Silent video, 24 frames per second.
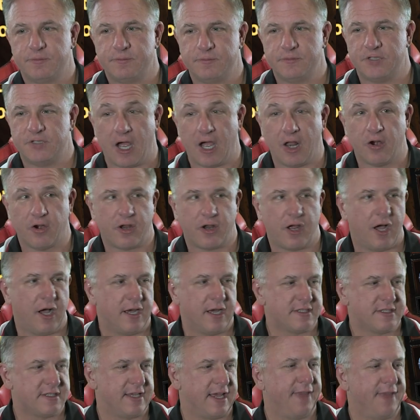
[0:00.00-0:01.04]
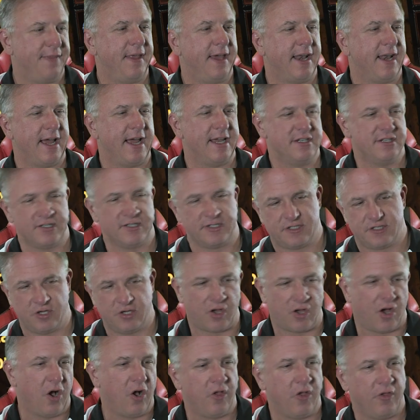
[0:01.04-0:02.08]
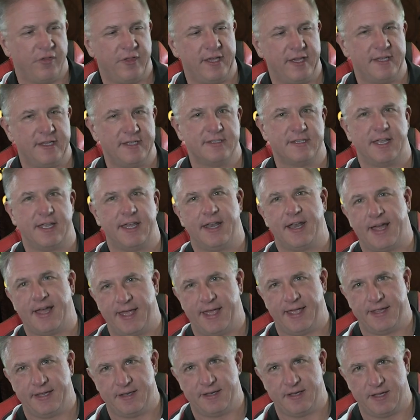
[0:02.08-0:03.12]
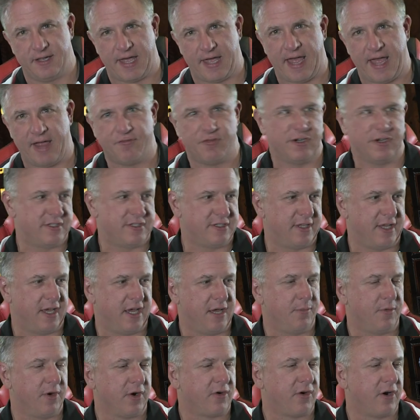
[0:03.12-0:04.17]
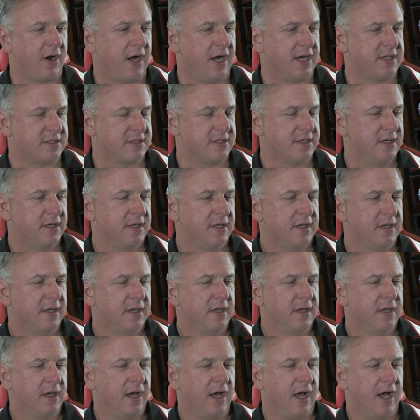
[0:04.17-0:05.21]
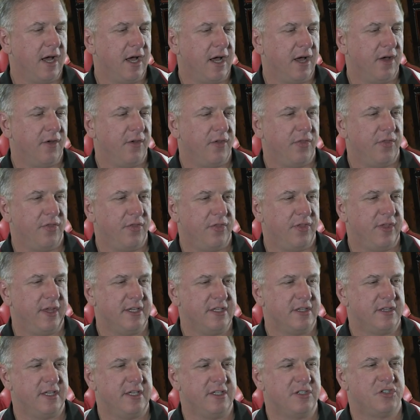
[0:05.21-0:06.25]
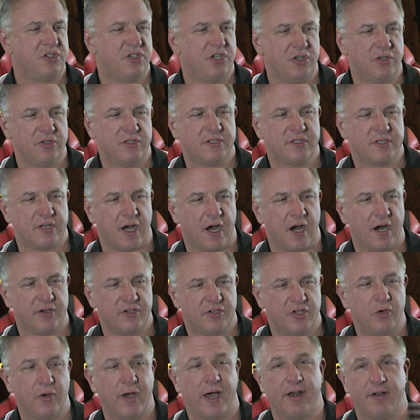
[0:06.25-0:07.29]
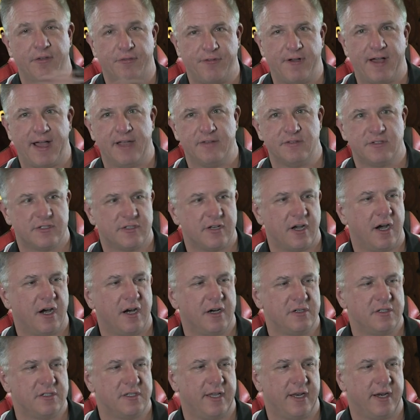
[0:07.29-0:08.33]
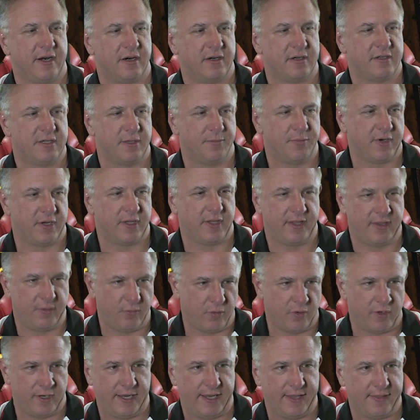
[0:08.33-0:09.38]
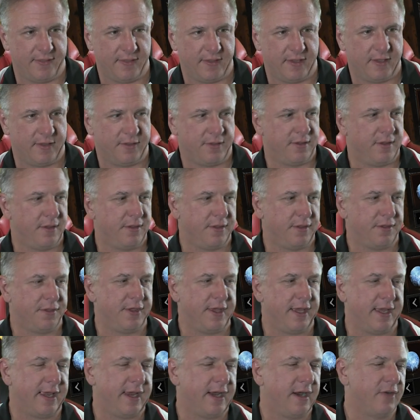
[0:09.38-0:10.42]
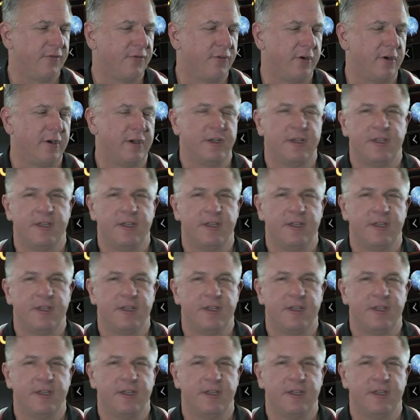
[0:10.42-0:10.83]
dollar costs, and then I just took all of these and I averaged them across these 2 out of 5 stars that are typically were in the thing here for